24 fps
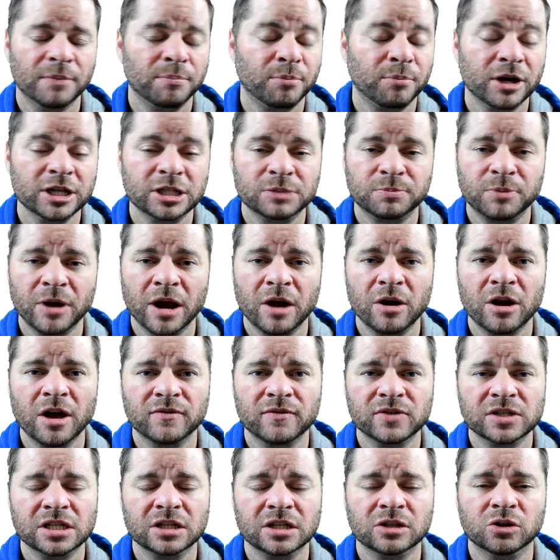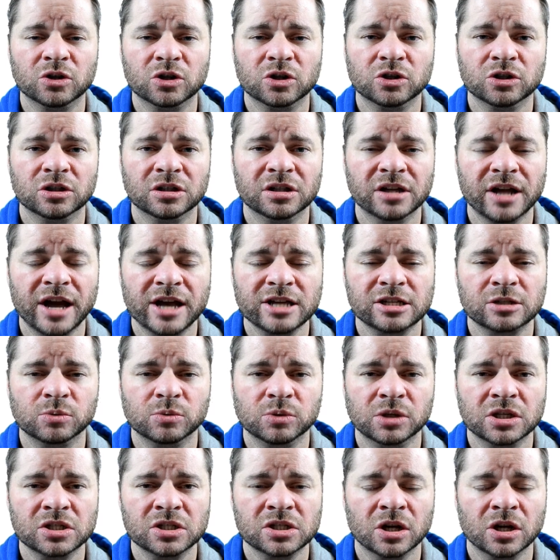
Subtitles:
Bryce Brown obviously looked good last week,